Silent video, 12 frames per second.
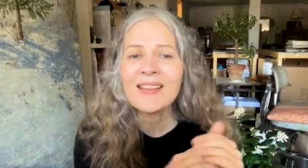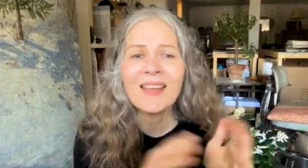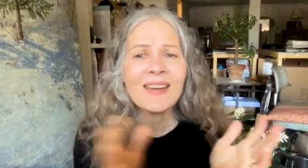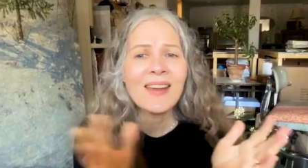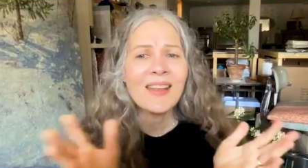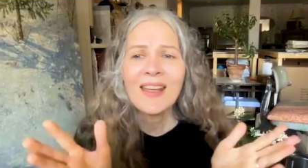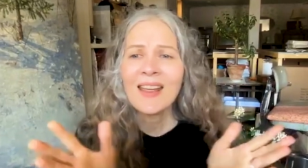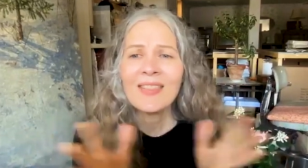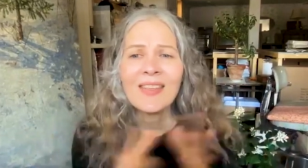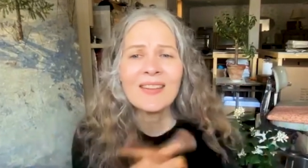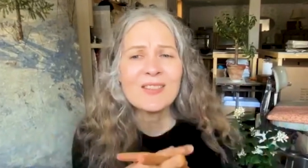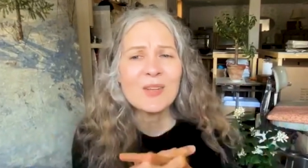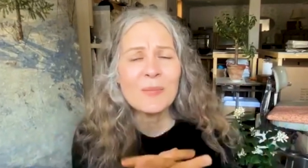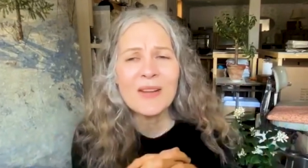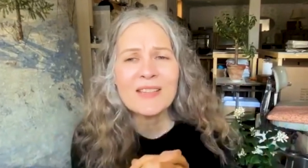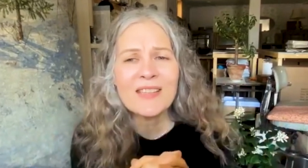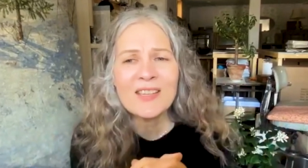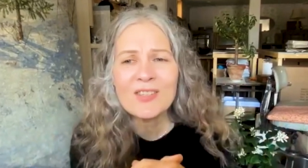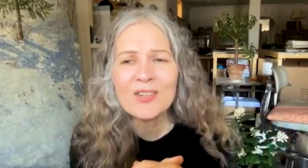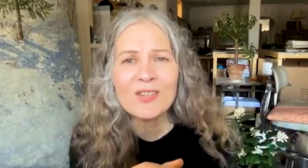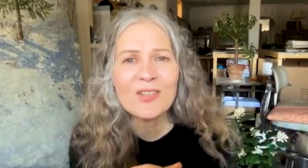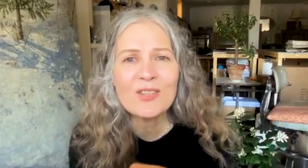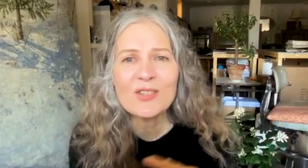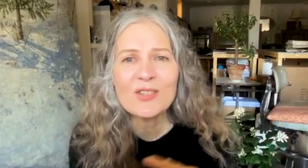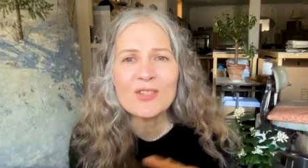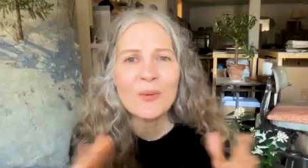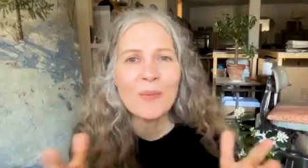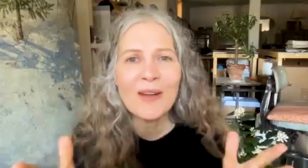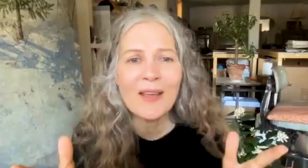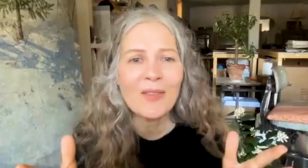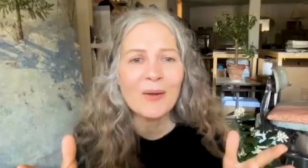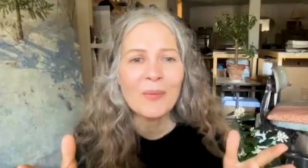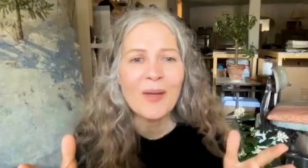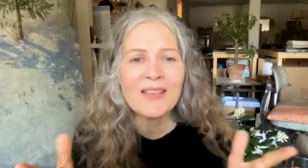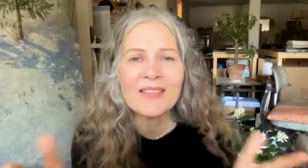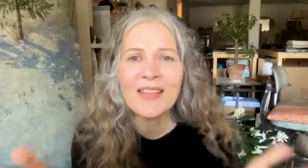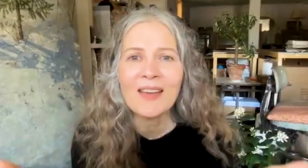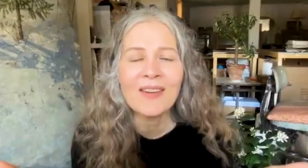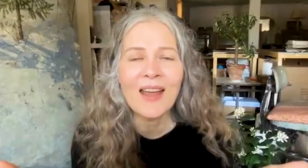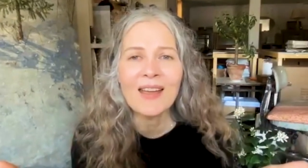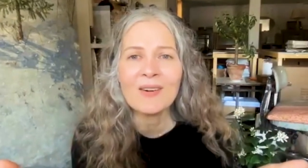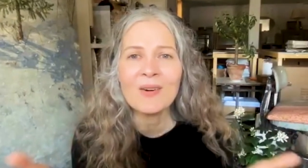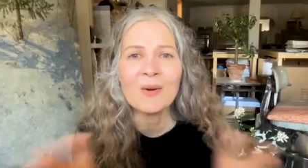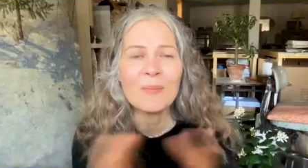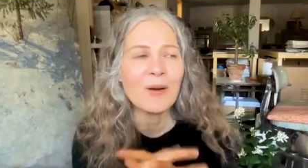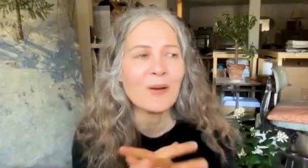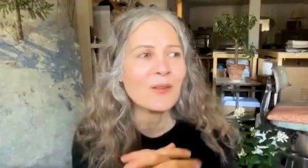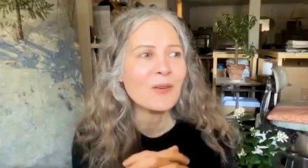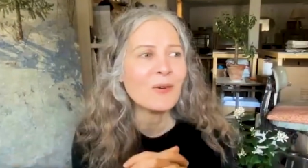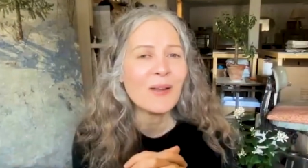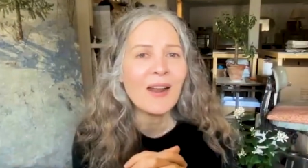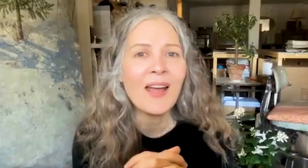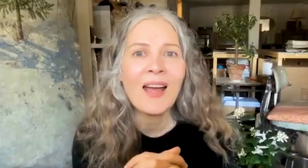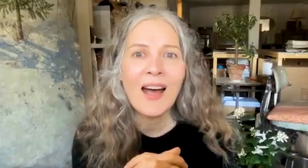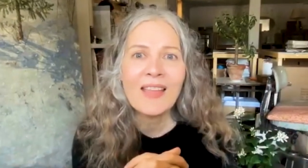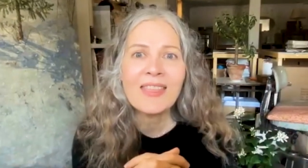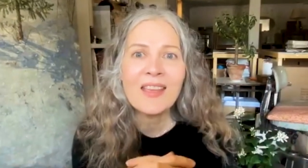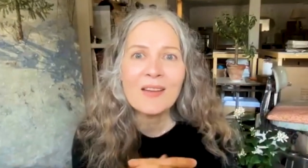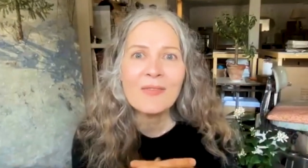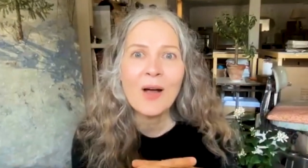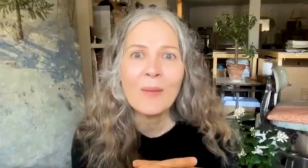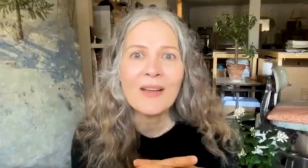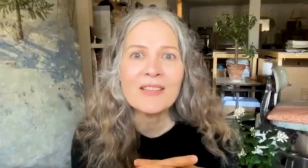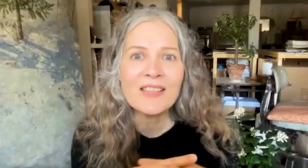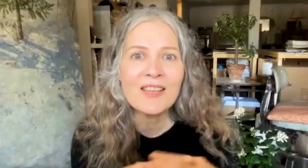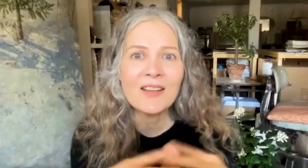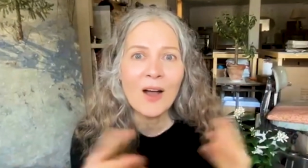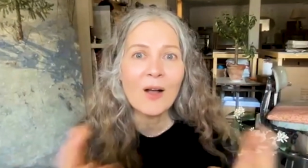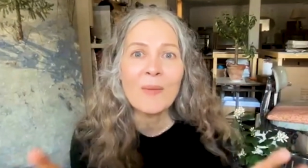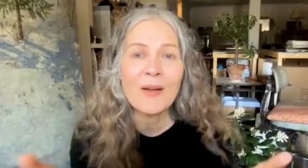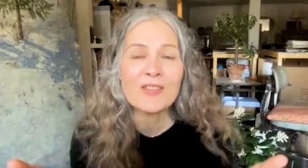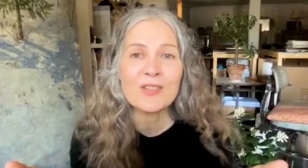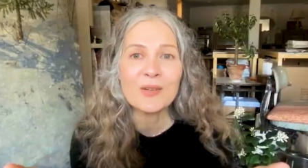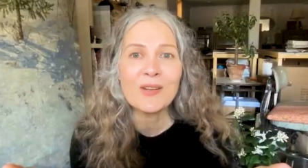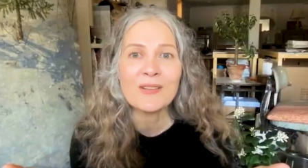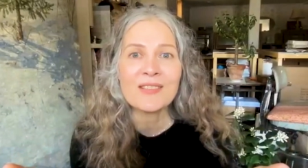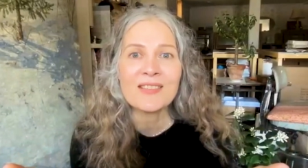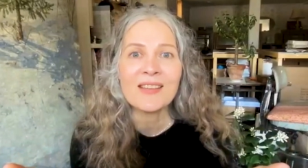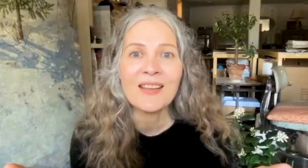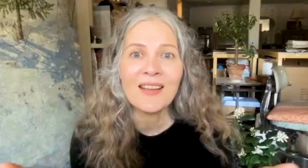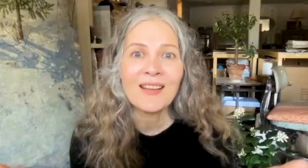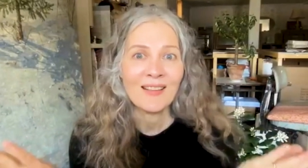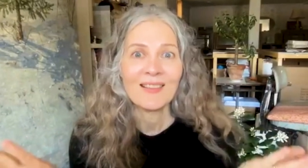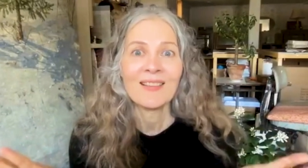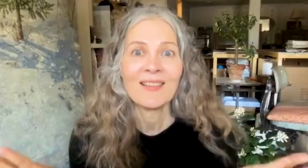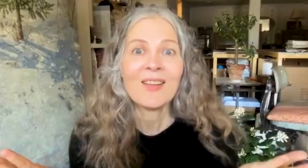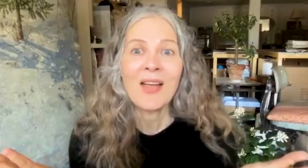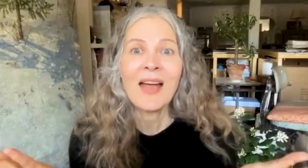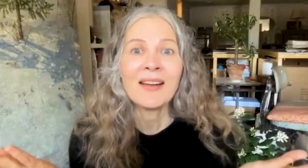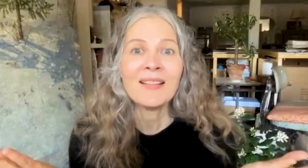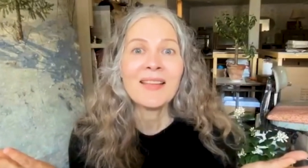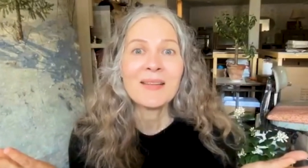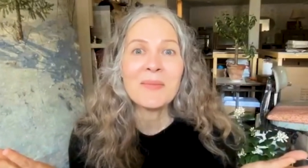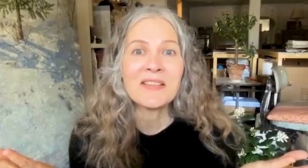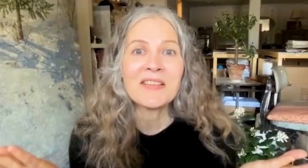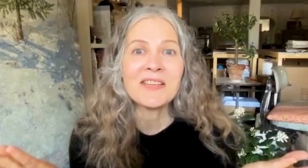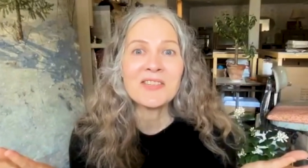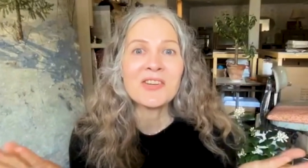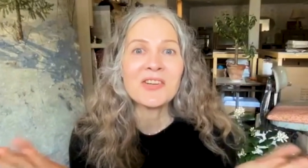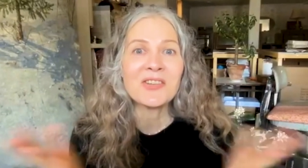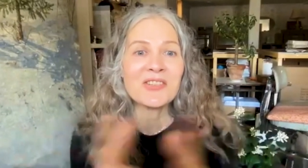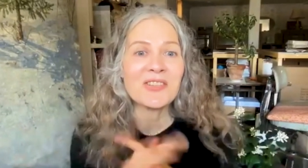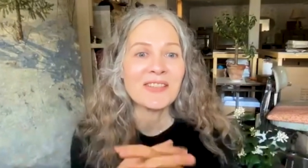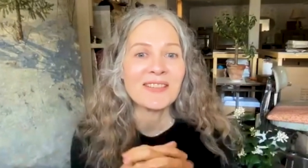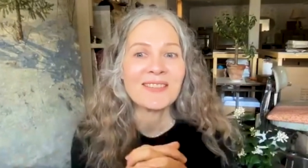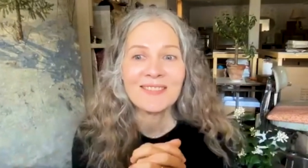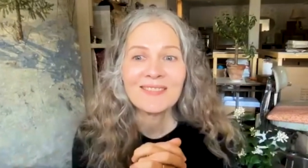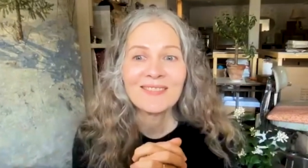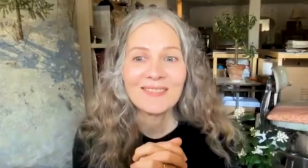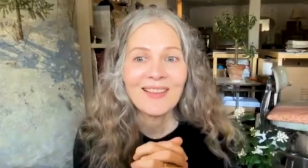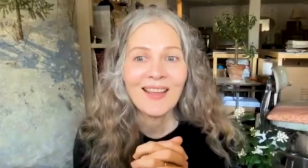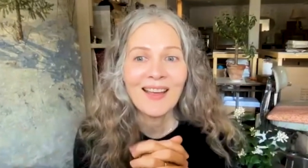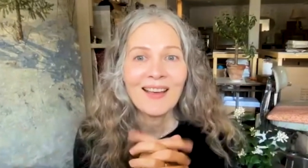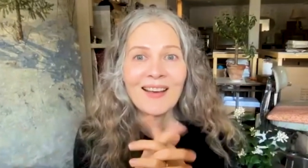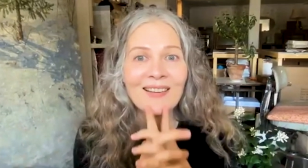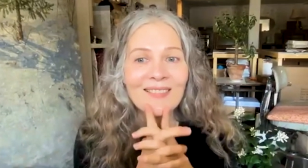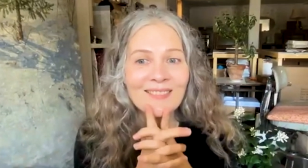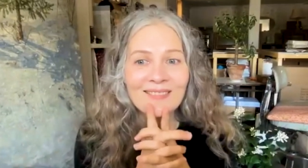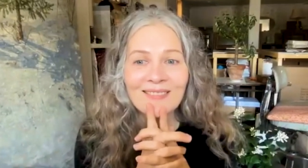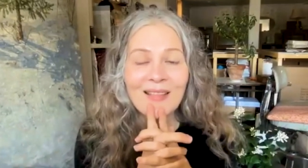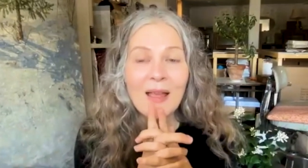And, mm-hmm. and then so many teachers in so many other ways kevin i don't know about you but i think of all my te- all my students they're kind of like my teachers yeah mm-hmm.